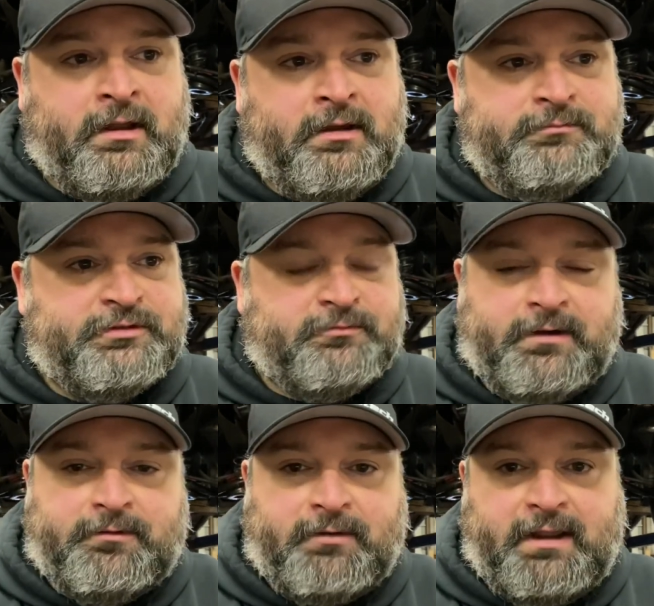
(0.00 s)
just
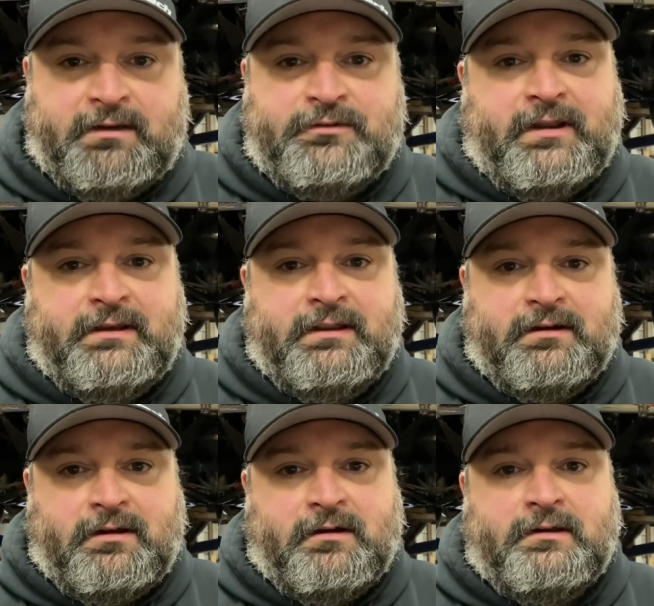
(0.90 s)
running ragged, trying to get a
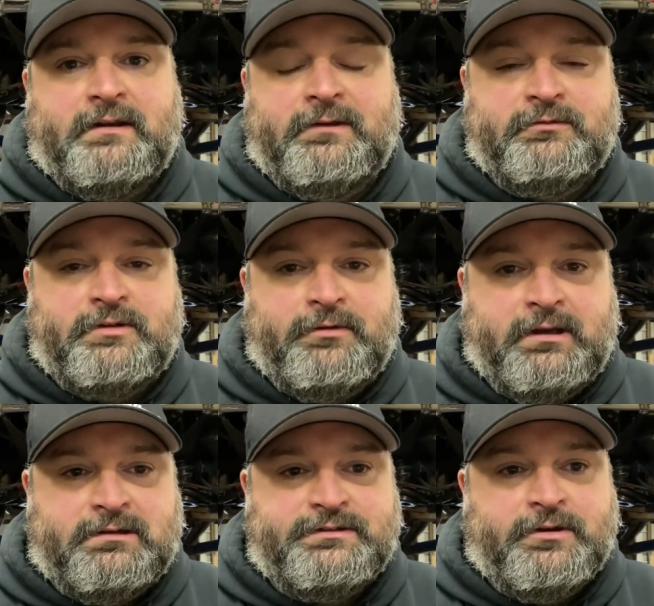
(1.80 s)
car done that was going to
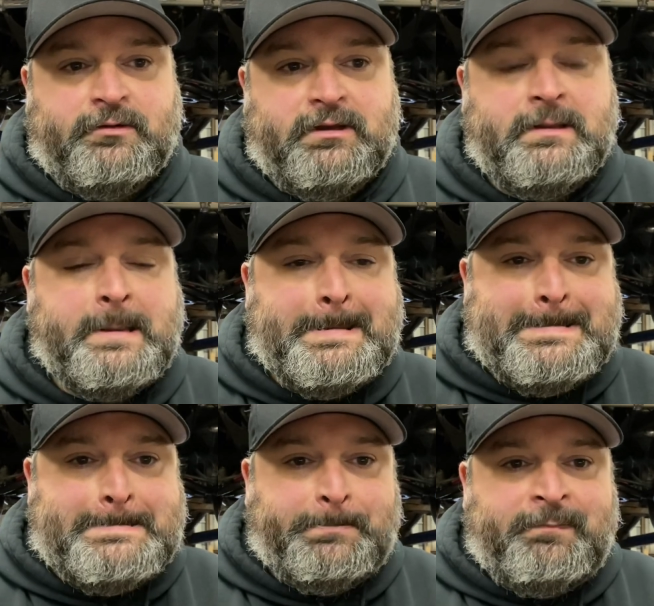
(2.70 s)
Arizona.
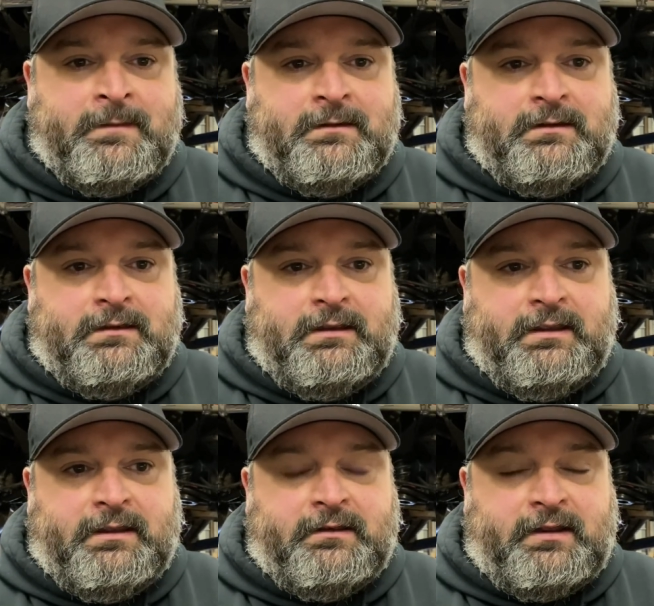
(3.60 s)

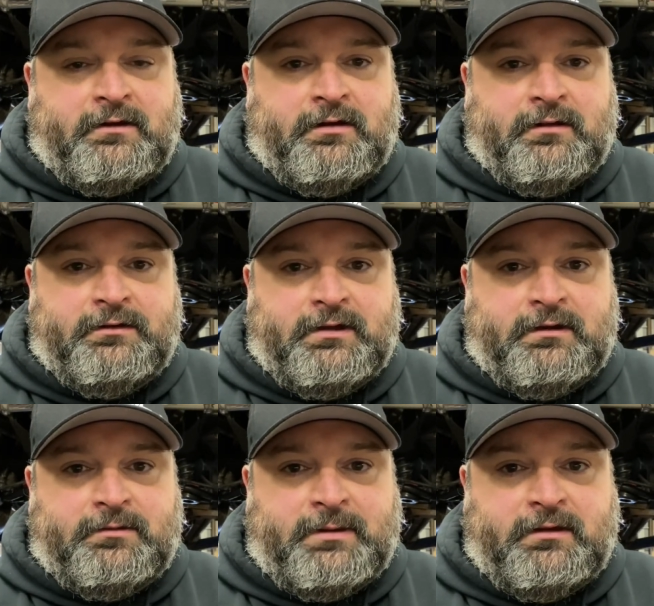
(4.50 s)
And I called
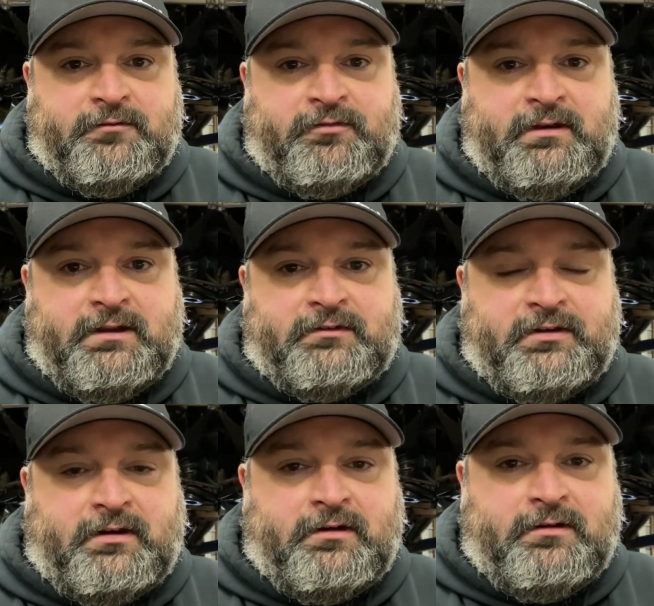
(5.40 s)
my good friend Nick
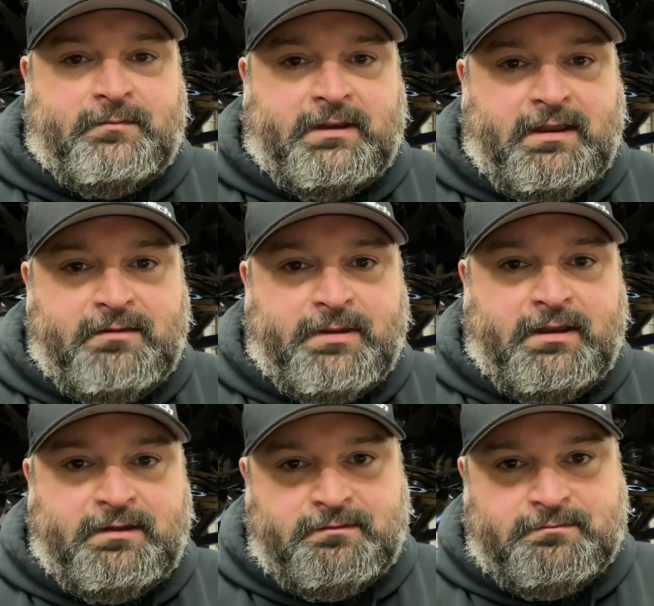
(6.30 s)
Todaro. I'm like, hey,
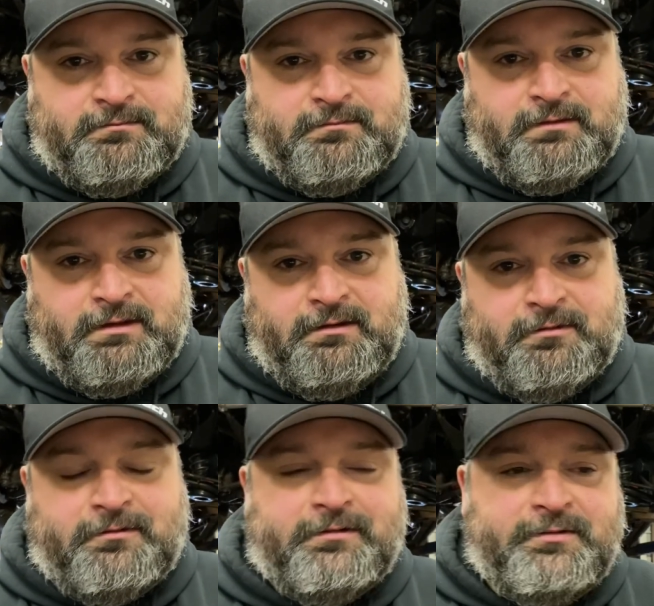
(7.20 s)
man, you
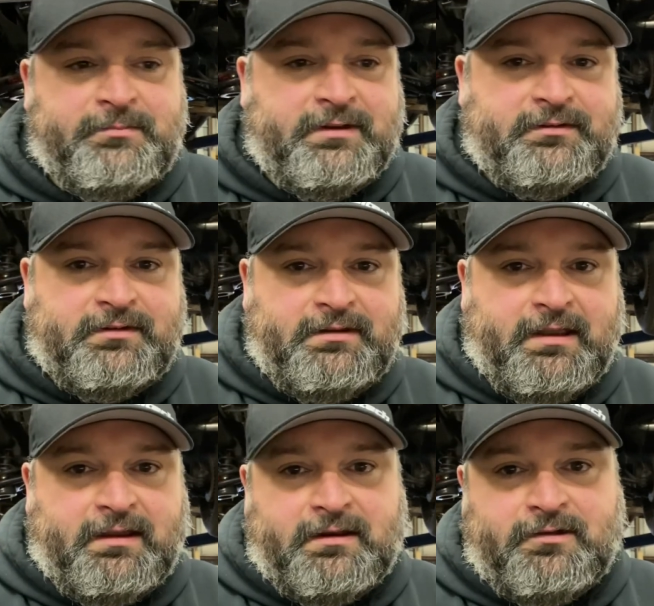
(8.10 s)
know, are you busy
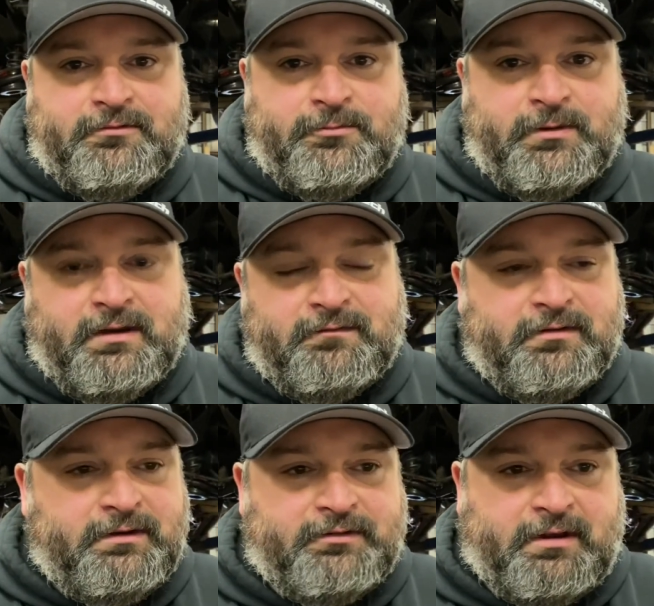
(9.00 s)
hanging out, doing whatever?
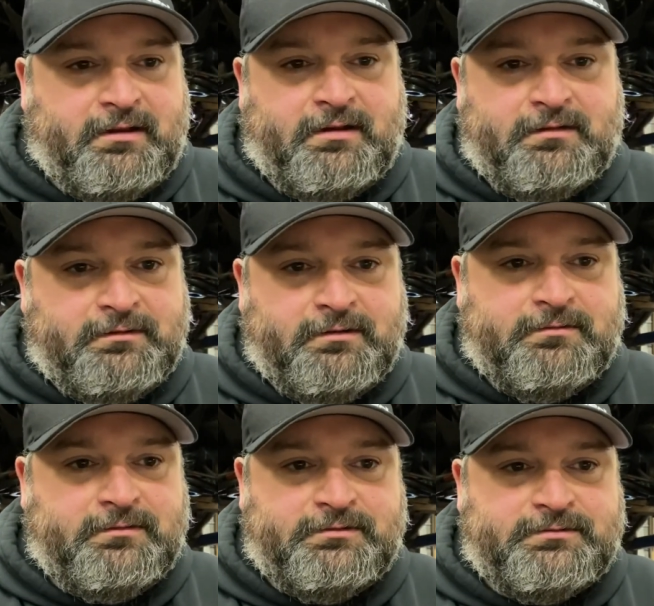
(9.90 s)
And he's like, oh, you
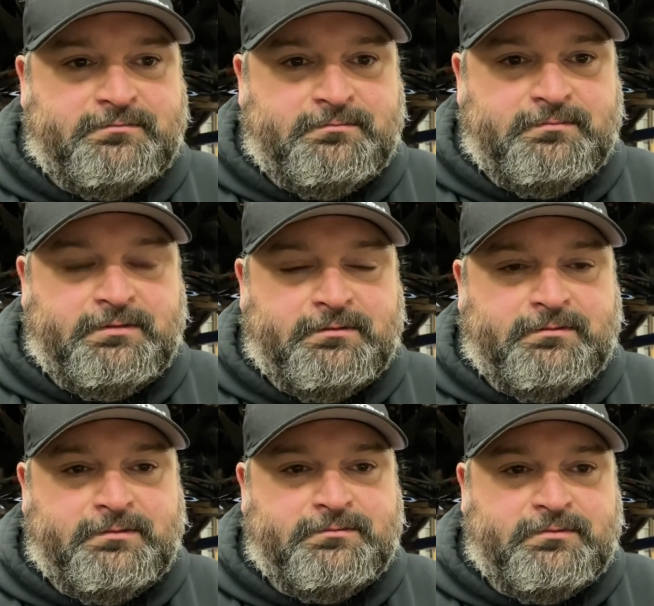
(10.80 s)
know, just, you know,
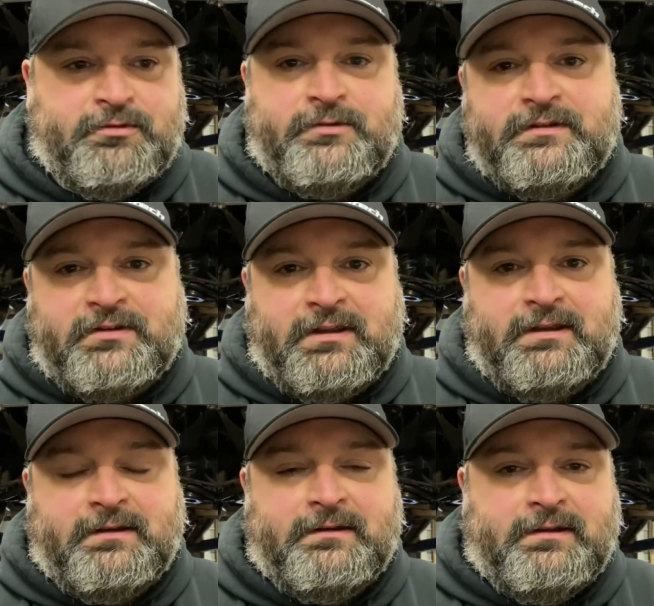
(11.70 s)
doing his thing.
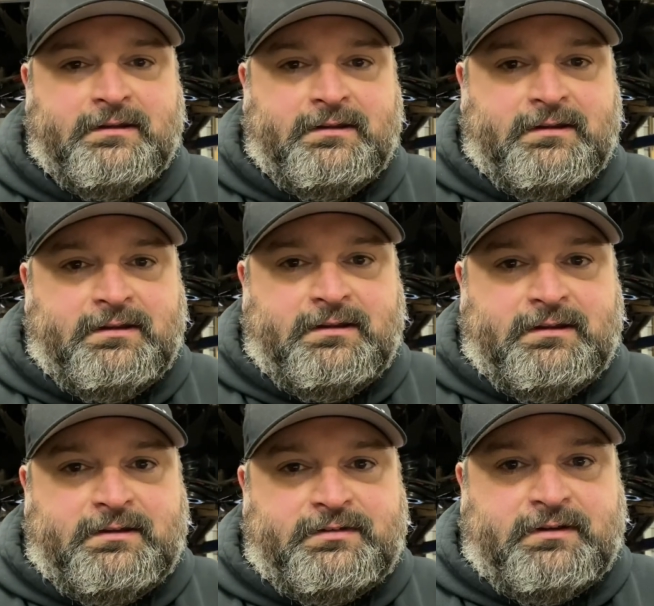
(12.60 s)
And
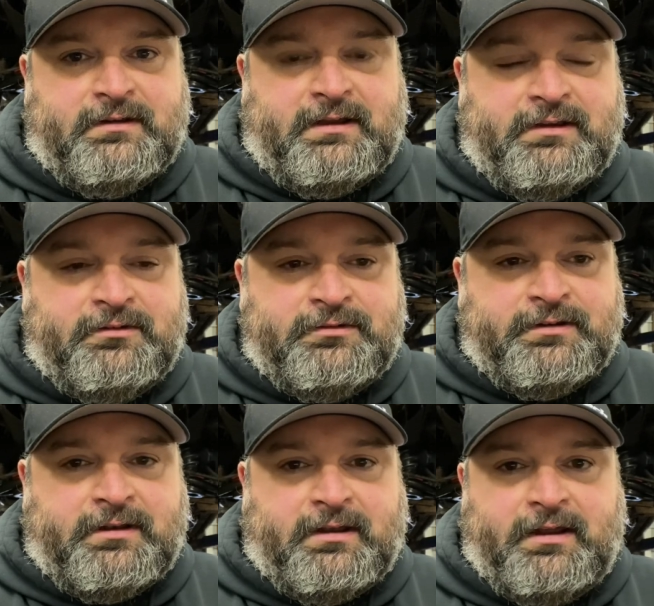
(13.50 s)
I said, I could use a
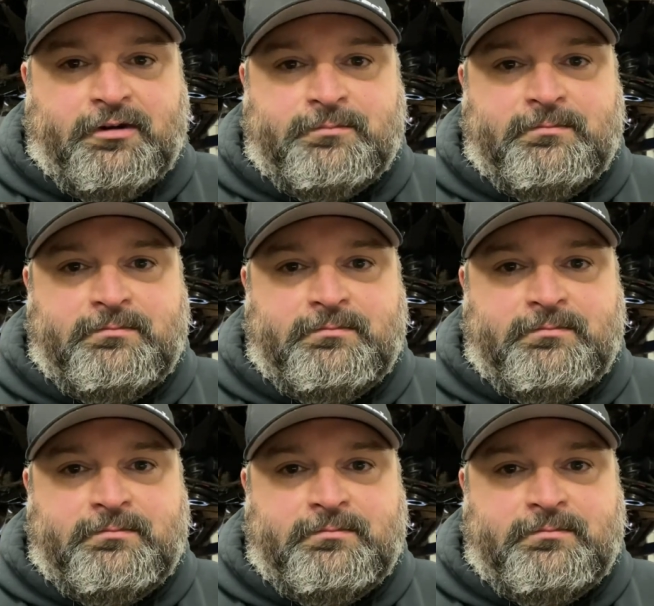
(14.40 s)
little help